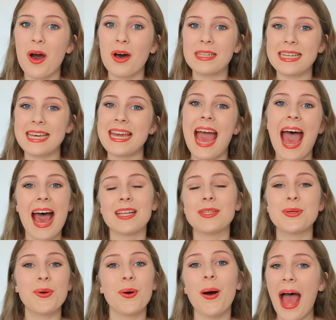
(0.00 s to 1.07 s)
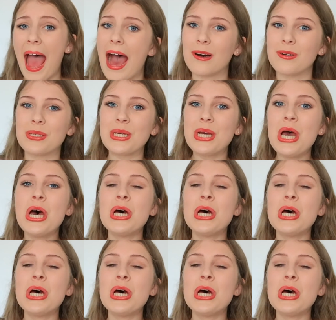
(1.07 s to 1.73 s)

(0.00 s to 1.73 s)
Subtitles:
party at your house.